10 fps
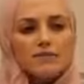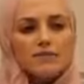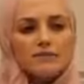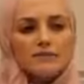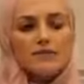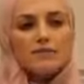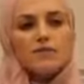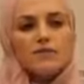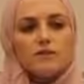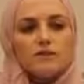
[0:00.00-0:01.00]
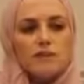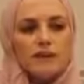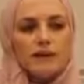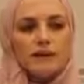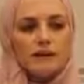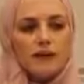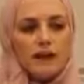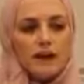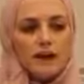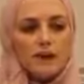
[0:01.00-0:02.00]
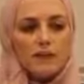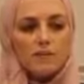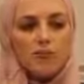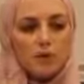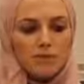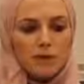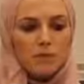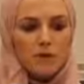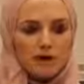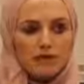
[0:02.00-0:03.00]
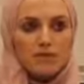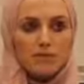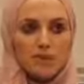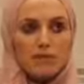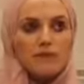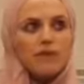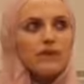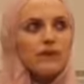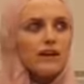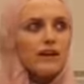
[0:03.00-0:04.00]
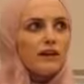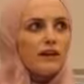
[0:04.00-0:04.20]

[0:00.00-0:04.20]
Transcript: ceased to be a prominent part of the public sphere.